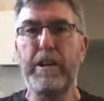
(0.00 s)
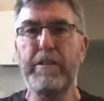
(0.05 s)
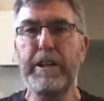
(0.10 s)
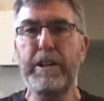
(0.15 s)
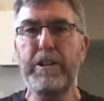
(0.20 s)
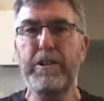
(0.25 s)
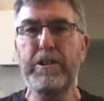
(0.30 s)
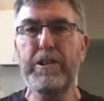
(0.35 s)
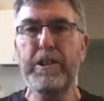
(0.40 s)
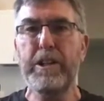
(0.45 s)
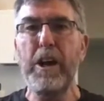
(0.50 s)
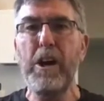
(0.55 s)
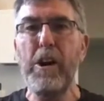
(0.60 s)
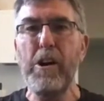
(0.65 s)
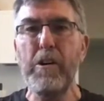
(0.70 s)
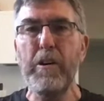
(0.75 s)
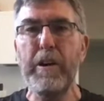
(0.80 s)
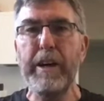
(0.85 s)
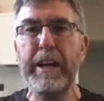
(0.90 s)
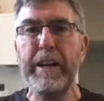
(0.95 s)
They just go.
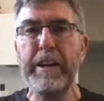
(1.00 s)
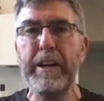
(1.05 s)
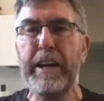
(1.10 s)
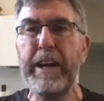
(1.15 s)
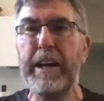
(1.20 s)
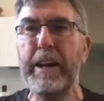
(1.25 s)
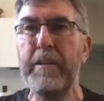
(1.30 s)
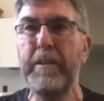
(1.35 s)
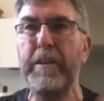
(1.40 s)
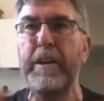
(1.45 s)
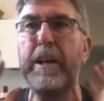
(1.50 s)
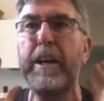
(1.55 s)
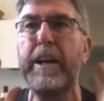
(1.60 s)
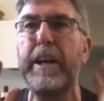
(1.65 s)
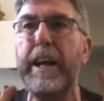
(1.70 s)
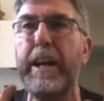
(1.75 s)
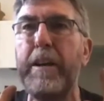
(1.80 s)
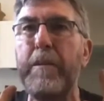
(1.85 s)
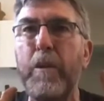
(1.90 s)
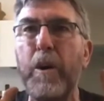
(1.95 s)

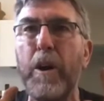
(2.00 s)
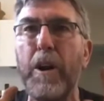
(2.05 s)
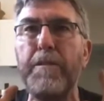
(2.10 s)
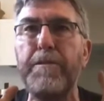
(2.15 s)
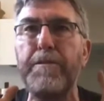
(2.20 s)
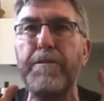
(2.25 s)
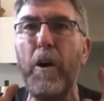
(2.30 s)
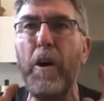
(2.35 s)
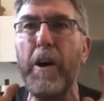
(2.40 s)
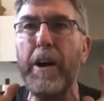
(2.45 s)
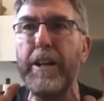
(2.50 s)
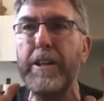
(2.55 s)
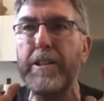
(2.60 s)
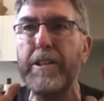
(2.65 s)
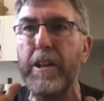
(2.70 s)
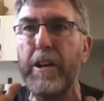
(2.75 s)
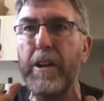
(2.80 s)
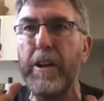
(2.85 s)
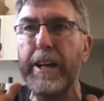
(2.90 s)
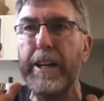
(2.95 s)
And what I find is
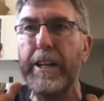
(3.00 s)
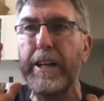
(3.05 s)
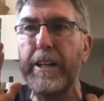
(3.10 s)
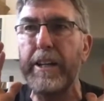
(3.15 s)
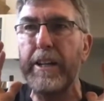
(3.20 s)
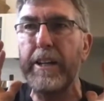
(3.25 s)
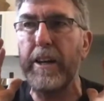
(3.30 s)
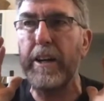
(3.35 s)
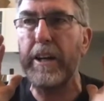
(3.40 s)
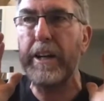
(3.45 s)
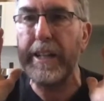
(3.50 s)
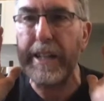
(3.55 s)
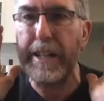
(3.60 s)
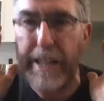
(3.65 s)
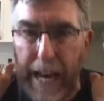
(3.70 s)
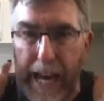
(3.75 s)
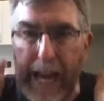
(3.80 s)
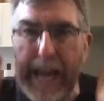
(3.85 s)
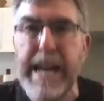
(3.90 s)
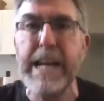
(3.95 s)
that I
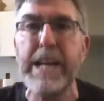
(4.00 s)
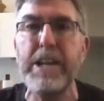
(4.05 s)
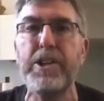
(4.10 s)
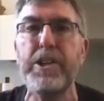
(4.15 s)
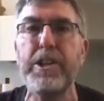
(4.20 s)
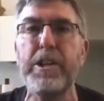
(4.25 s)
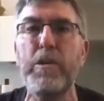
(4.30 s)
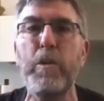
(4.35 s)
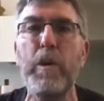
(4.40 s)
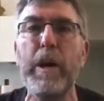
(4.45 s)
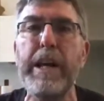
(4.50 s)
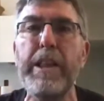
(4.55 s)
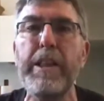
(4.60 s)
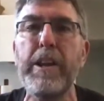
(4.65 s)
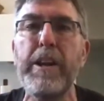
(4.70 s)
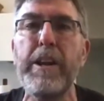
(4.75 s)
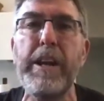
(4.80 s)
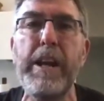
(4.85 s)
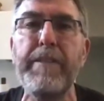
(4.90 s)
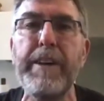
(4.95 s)
engage in a way
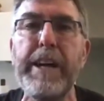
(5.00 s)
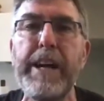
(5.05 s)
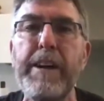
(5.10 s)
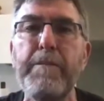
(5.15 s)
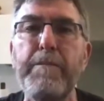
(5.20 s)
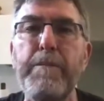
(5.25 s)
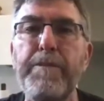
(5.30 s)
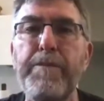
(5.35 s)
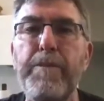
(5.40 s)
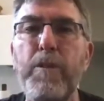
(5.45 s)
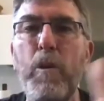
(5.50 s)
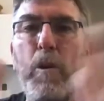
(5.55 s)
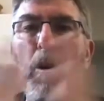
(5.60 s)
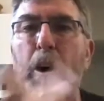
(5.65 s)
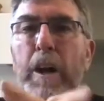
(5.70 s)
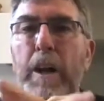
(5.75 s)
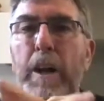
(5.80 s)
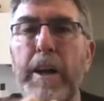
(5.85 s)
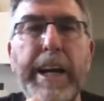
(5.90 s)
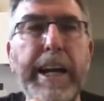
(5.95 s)
that I never have before.
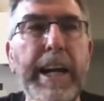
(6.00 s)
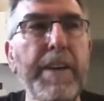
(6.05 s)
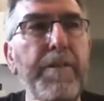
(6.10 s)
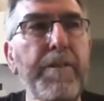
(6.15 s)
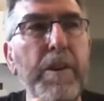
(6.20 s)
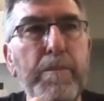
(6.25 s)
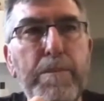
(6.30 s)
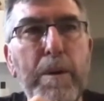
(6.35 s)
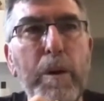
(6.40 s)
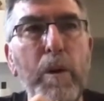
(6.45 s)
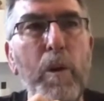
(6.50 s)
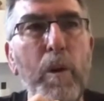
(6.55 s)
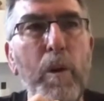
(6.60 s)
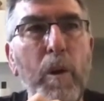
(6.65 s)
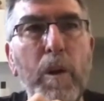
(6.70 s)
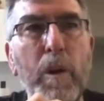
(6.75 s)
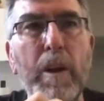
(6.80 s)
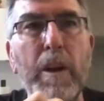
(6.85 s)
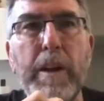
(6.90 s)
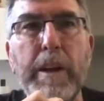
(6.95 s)
And if you're
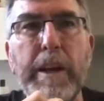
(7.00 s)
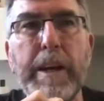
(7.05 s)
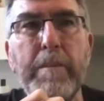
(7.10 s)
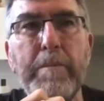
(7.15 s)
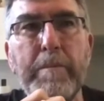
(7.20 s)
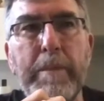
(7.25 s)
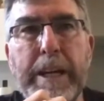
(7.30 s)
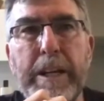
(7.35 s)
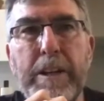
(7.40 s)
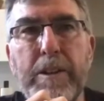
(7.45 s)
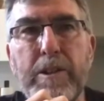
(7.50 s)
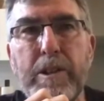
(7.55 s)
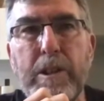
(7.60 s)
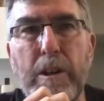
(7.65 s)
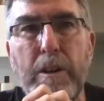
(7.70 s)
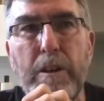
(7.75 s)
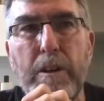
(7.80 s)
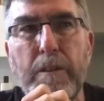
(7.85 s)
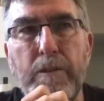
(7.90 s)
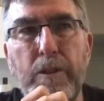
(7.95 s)
Paul, it
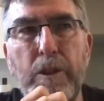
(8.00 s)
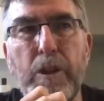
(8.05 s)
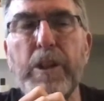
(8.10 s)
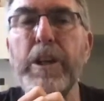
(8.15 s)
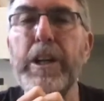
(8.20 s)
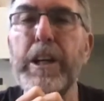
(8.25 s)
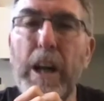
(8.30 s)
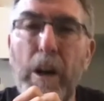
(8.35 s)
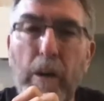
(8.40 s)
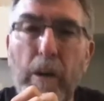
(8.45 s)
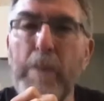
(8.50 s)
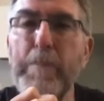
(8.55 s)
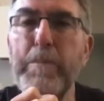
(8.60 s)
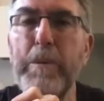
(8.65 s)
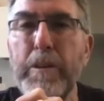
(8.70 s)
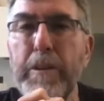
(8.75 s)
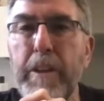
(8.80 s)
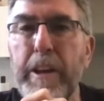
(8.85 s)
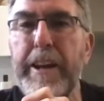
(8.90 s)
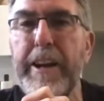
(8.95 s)
means you can go up
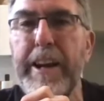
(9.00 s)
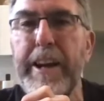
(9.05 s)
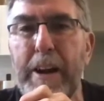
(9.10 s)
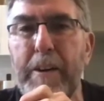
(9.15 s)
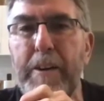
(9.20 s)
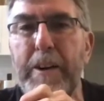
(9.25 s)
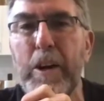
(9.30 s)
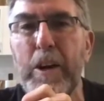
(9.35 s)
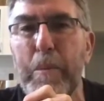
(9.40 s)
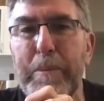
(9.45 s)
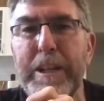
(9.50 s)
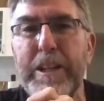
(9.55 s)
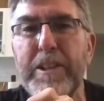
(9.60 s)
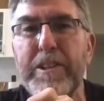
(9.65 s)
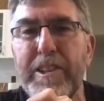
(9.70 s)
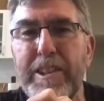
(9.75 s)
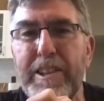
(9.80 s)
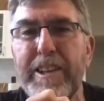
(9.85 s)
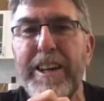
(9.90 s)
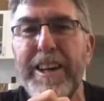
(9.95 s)
onto the
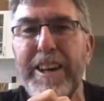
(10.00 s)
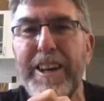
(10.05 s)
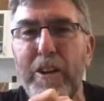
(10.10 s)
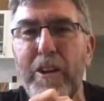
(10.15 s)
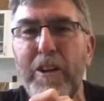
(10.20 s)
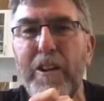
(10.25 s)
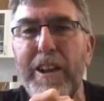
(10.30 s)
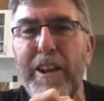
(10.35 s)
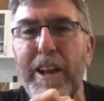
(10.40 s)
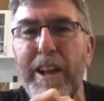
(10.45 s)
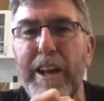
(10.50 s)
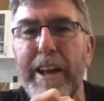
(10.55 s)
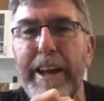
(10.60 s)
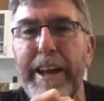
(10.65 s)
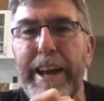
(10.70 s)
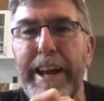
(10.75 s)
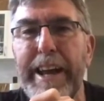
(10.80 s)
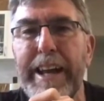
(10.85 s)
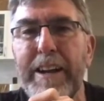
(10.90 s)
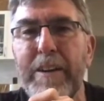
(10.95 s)
Areopagus hill,
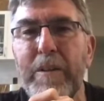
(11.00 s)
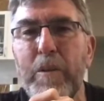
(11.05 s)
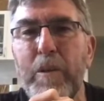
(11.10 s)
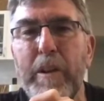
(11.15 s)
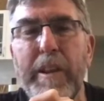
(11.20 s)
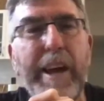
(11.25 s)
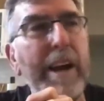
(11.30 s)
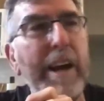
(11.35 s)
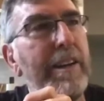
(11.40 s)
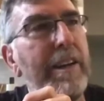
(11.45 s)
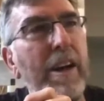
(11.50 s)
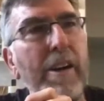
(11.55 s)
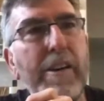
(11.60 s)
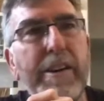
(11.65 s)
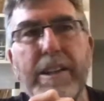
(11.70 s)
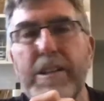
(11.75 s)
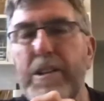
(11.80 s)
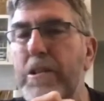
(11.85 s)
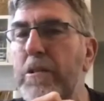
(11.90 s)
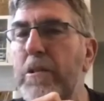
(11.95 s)
and without
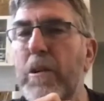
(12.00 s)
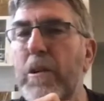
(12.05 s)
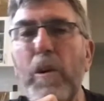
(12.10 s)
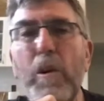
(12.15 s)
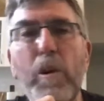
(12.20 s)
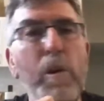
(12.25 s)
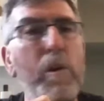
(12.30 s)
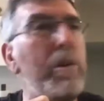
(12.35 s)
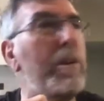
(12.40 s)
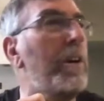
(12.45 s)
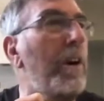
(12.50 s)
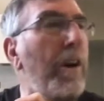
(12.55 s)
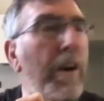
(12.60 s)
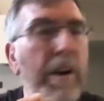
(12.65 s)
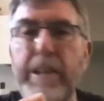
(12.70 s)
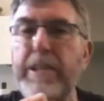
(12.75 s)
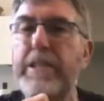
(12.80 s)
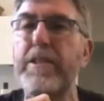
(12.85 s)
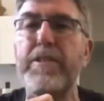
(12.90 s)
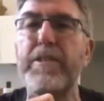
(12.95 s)
going through all
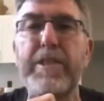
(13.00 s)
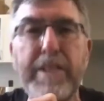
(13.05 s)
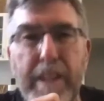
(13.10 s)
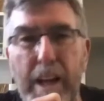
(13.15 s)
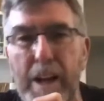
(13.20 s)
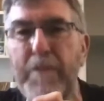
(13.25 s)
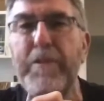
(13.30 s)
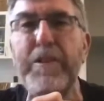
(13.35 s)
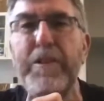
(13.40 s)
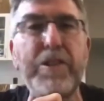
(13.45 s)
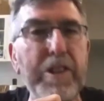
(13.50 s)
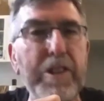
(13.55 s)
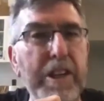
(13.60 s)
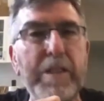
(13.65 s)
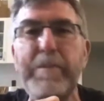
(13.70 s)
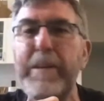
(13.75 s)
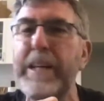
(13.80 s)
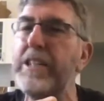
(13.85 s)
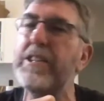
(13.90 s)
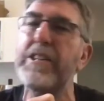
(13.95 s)
kinds of stuff that you can
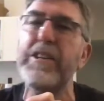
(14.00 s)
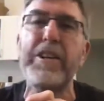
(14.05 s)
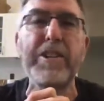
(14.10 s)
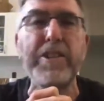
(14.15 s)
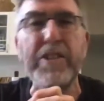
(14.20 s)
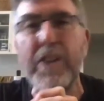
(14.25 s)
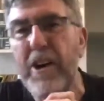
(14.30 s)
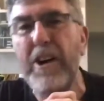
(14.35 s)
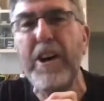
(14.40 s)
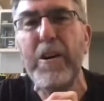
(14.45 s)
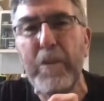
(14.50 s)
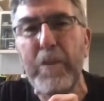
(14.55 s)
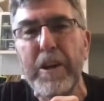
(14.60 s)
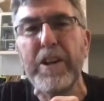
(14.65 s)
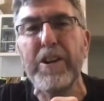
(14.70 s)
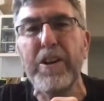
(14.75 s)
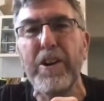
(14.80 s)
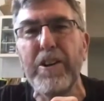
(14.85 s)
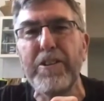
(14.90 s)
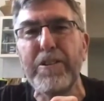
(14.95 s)
imagine Isaiah would
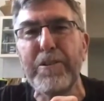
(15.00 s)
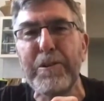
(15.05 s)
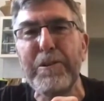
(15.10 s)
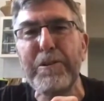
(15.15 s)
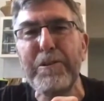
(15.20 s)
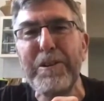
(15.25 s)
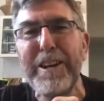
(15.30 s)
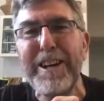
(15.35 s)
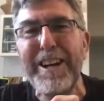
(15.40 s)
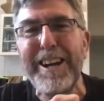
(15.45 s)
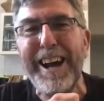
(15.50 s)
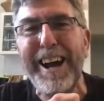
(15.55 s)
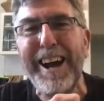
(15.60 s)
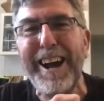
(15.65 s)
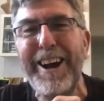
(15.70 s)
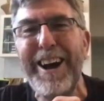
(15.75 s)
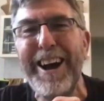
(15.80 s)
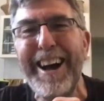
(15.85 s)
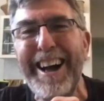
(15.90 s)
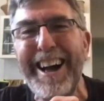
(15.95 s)
have gone through,
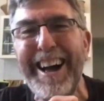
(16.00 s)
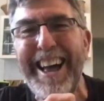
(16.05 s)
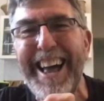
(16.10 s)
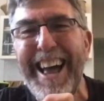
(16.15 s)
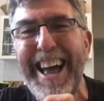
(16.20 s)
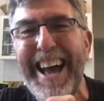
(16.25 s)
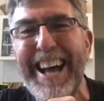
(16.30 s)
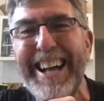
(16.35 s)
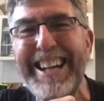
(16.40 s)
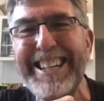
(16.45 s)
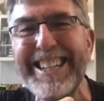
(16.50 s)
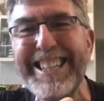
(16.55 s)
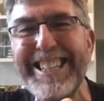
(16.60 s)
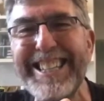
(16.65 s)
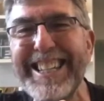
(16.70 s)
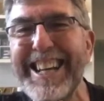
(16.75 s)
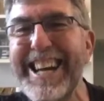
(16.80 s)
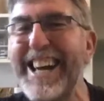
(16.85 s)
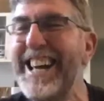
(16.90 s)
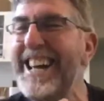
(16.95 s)
and
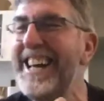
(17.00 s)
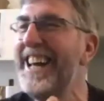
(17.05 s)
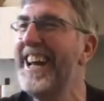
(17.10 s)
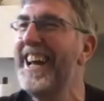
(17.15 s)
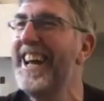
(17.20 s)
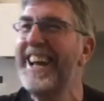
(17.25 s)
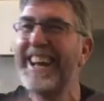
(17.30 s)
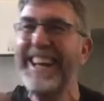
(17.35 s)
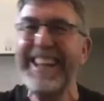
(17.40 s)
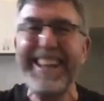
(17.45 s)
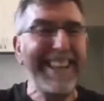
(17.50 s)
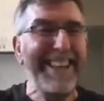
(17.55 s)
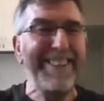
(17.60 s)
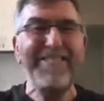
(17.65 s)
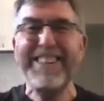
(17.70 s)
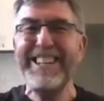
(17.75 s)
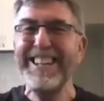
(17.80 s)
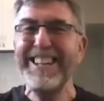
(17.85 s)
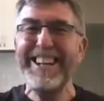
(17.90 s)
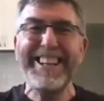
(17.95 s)
just say, let
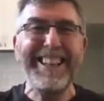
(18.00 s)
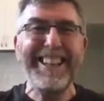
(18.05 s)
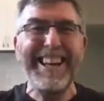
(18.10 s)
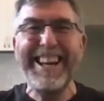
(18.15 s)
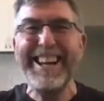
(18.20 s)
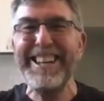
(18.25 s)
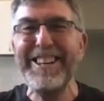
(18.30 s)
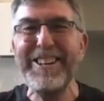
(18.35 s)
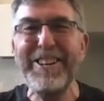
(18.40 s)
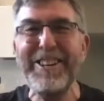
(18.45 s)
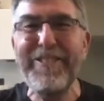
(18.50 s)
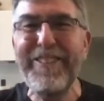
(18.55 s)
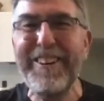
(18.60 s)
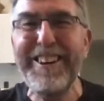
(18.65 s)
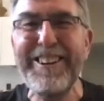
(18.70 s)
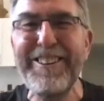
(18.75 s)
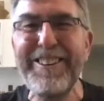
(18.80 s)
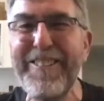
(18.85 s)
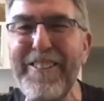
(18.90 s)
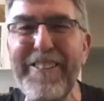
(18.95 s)
me declare to you
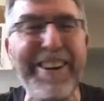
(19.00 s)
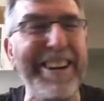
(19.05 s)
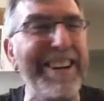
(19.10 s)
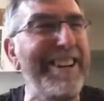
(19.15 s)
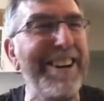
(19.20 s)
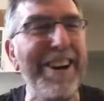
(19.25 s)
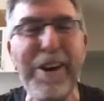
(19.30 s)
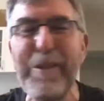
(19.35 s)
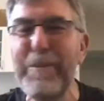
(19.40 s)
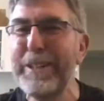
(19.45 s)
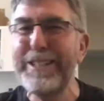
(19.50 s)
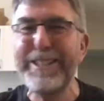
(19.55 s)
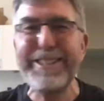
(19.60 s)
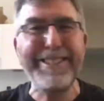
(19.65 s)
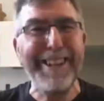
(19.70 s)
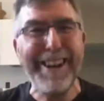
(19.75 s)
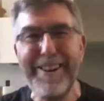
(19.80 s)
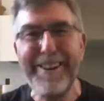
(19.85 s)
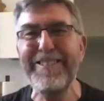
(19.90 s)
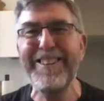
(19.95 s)
what you already know, but you
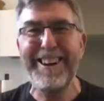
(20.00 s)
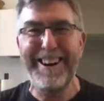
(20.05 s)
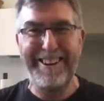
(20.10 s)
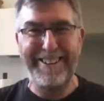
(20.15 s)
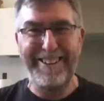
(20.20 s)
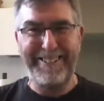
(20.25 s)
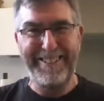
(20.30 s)
don't know.